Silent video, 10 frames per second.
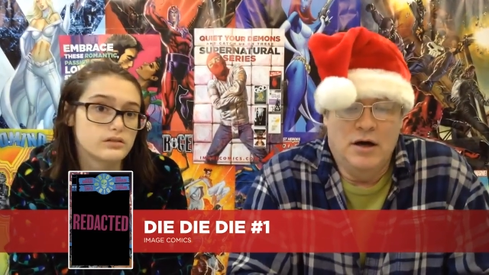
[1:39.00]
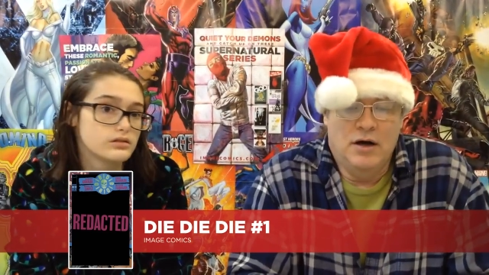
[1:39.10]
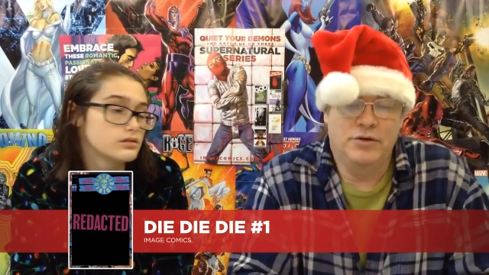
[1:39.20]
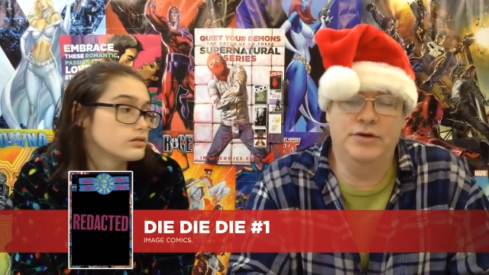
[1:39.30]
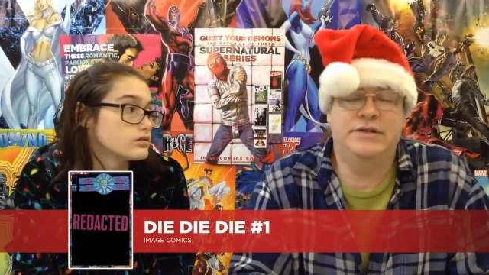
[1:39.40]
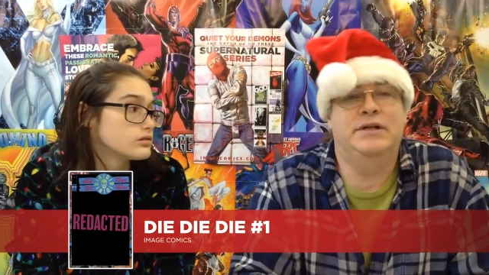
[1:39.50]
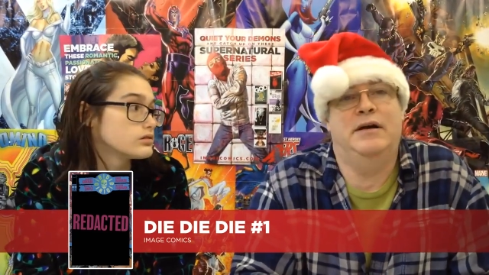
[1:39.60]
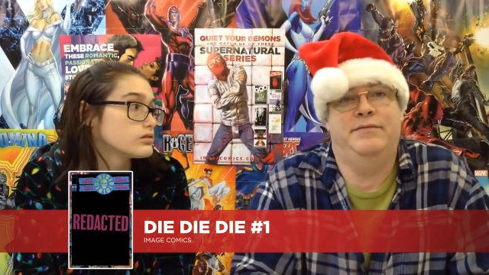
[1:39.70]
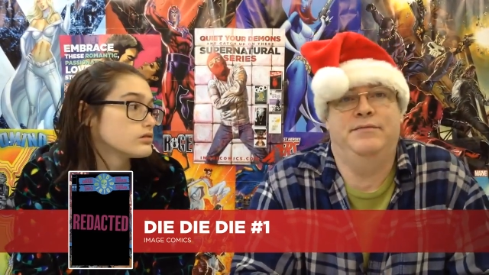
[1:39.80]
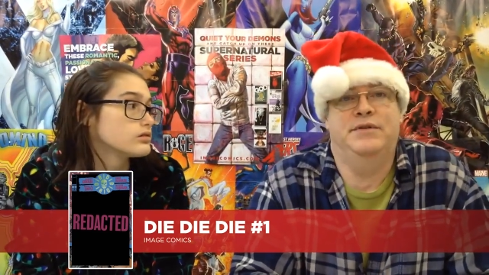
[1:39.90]
Speaker 1: all good
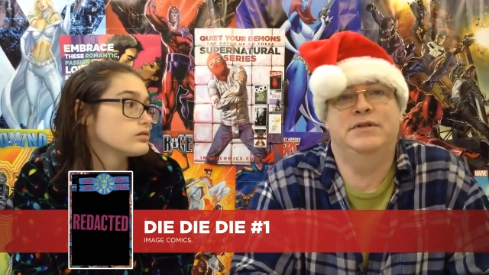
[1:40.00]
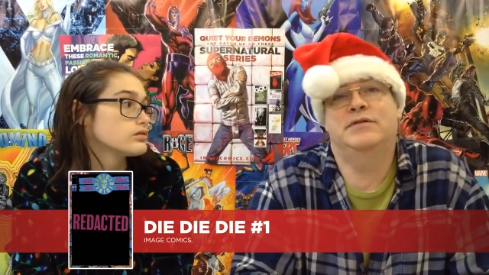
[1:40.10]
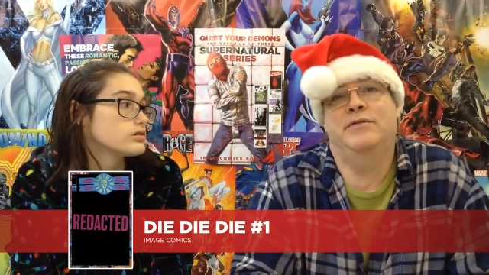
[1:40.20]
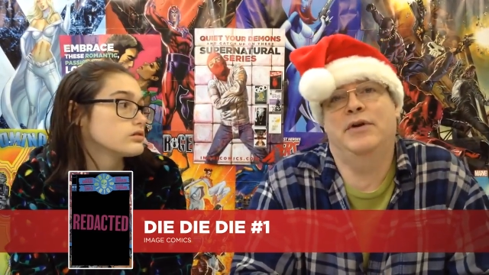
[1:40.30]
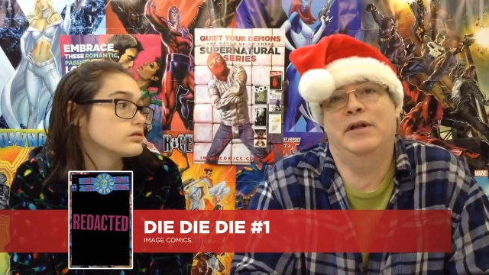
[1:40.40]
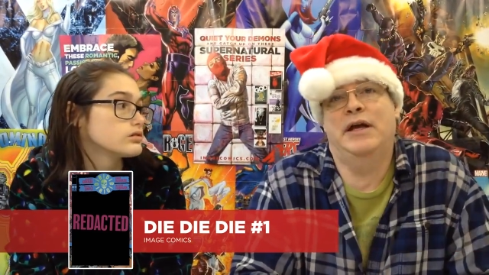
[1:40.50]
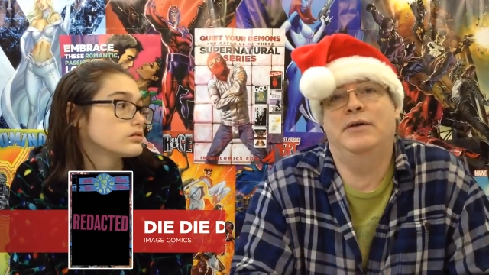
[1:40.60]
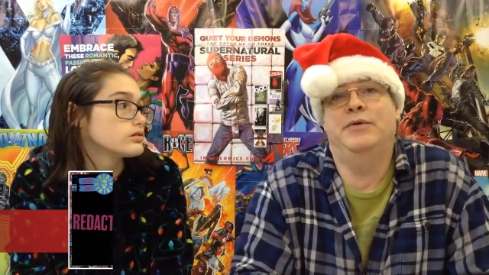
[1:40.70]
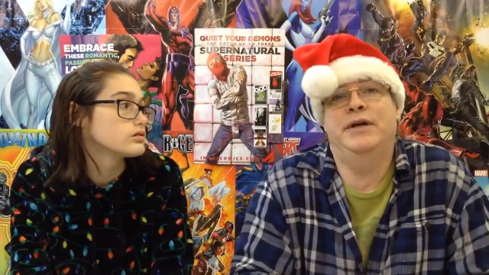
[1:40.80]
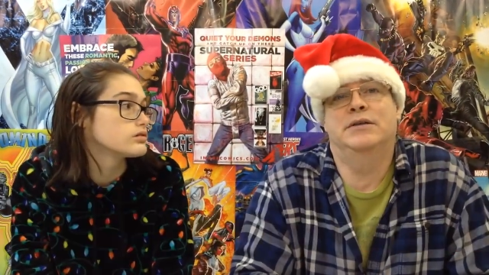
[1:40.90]
stuff. This is a very
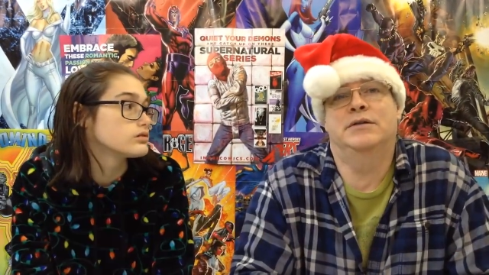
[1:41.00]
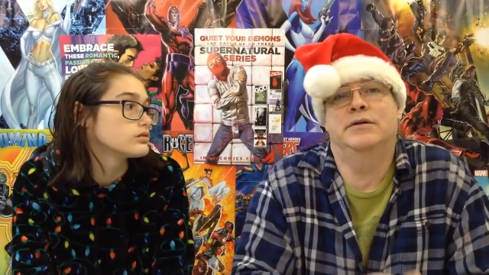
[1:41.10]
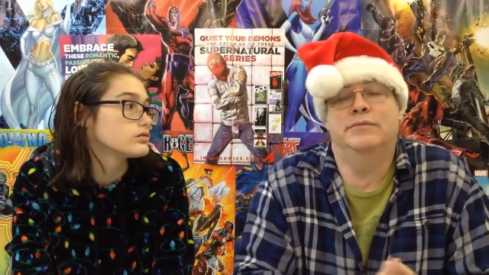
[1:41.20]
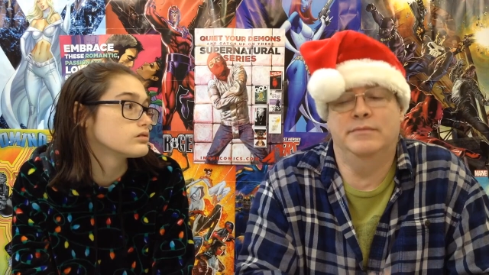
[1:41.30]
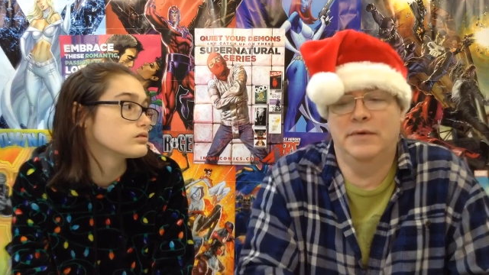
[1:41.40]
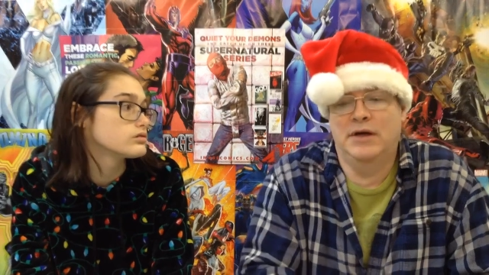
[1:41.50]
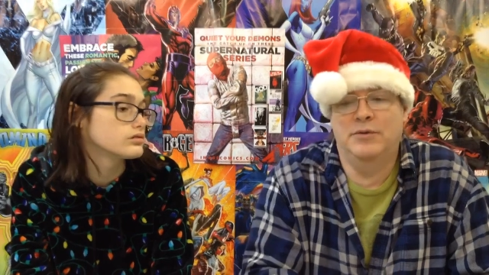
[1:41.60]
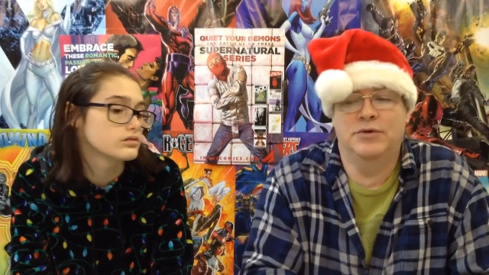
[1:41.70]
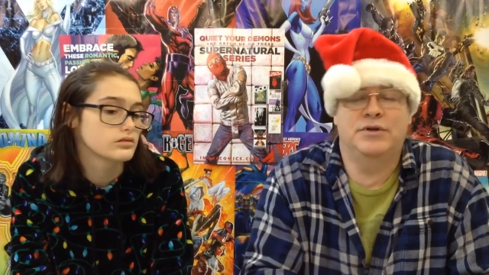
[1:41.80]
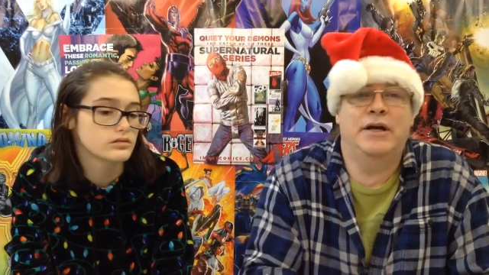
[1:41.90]
light week, so uh,
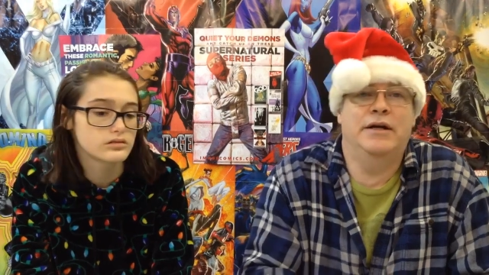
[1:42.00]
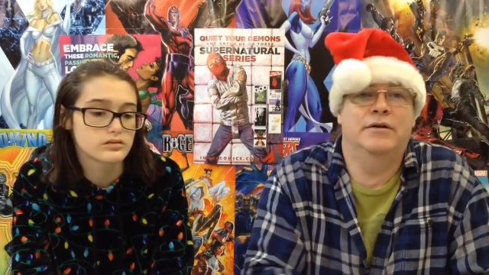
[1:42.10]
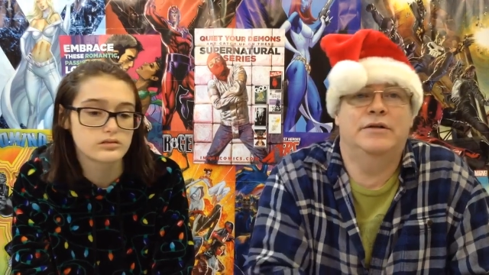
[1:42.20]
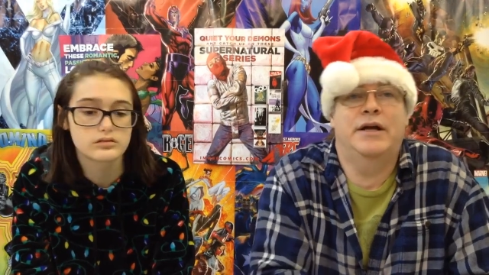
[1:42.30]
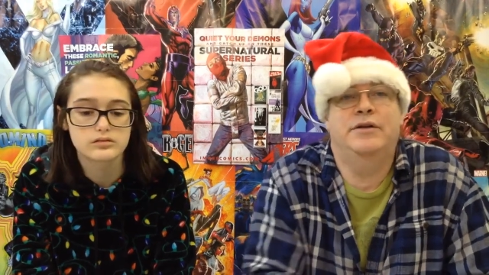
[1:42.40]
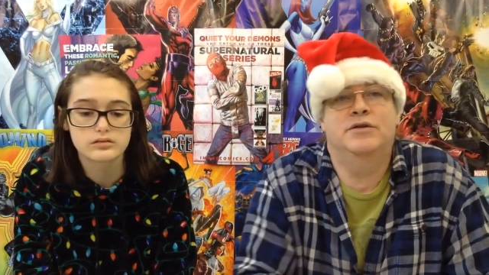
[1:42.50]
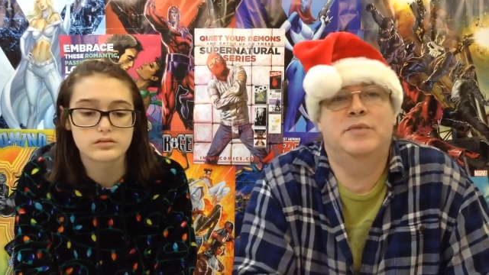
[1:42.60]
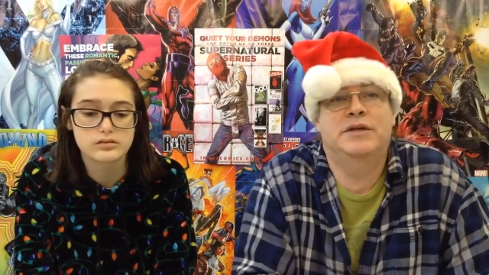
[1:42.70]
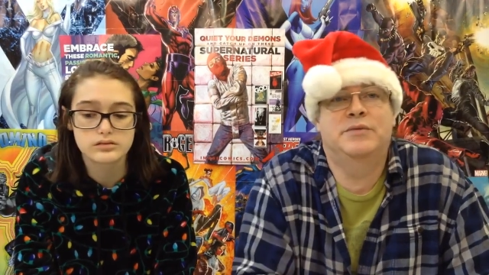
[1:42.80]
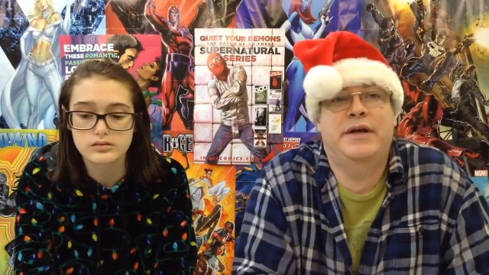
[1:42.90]
we're trying to entertain you as
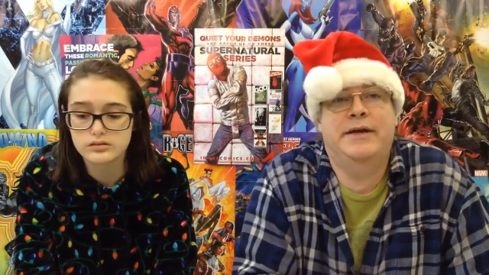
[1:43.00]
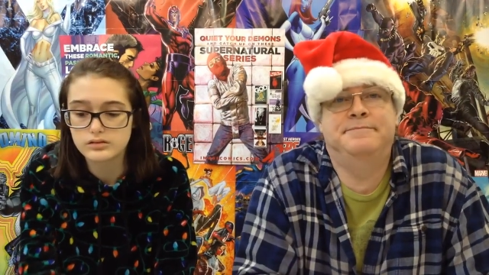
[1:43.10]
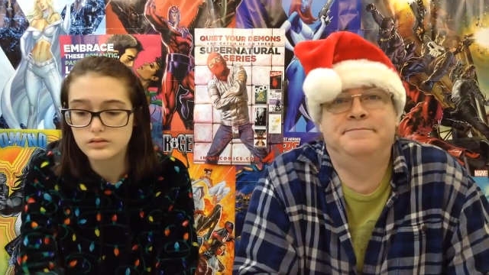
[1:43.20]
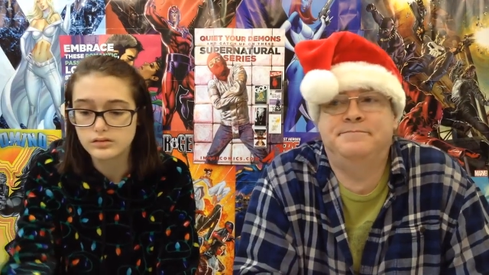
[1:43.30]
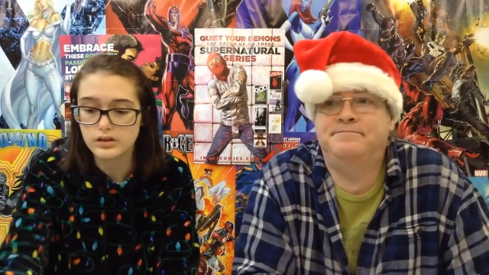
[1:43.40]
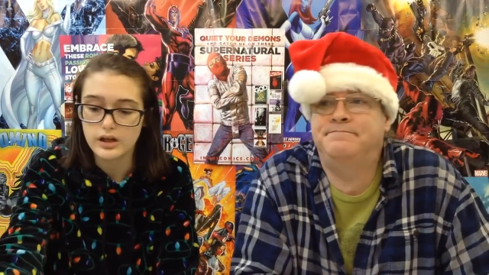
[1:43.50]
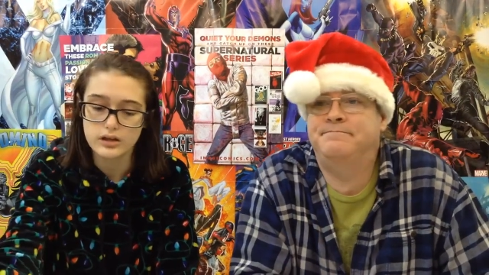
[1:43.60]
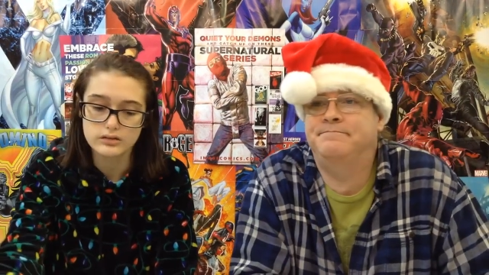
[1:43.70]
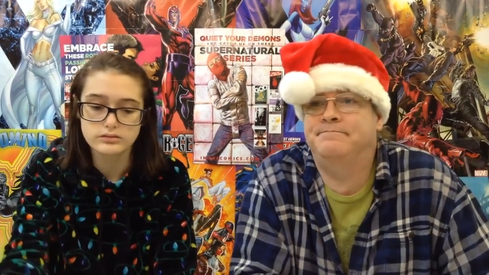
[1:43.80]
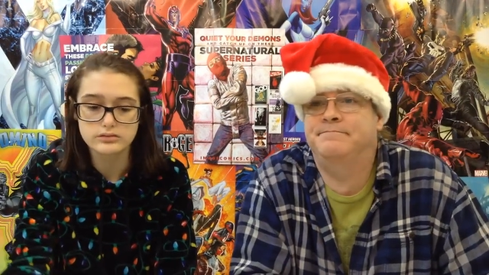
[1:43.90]
best we can.
Speaker 2: Yeah.
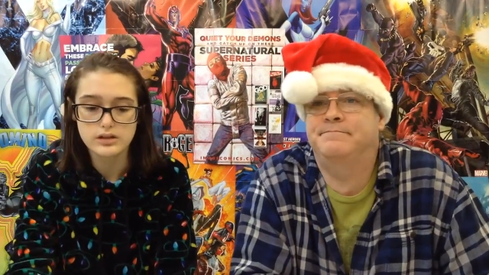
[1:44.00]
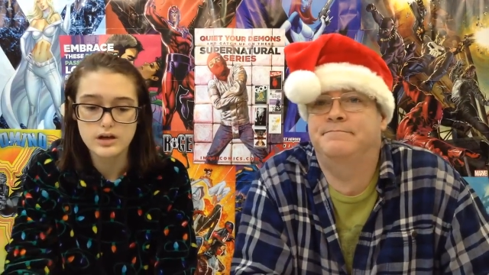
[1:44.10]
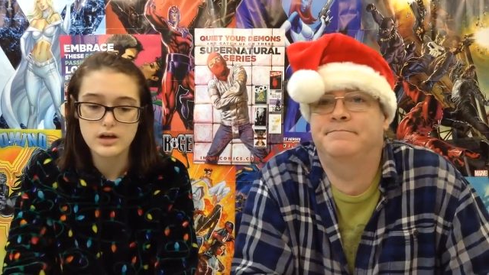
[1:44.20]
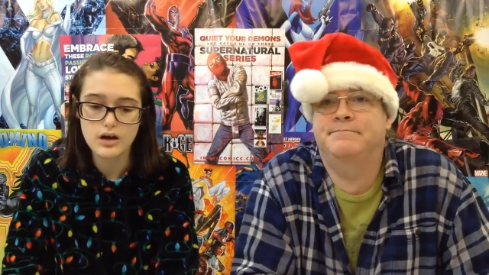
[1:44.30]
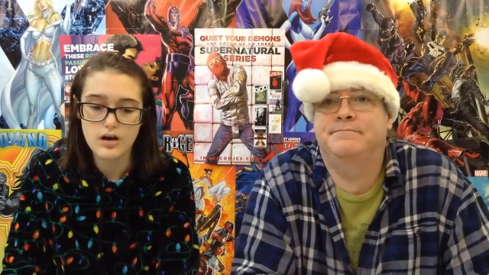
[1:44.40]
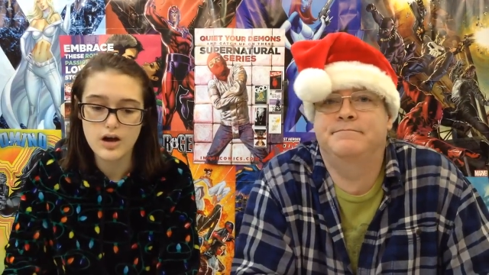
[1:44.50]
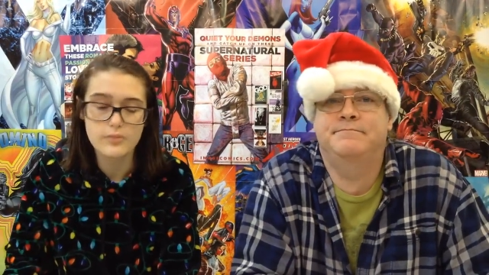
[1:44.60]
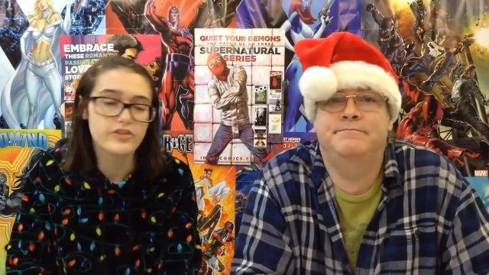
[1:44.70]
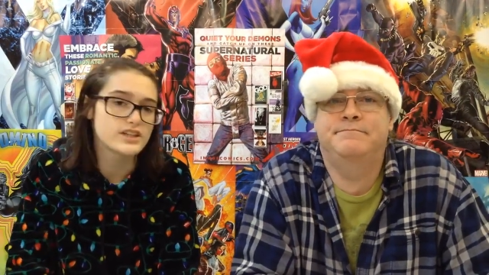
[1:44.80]
Um,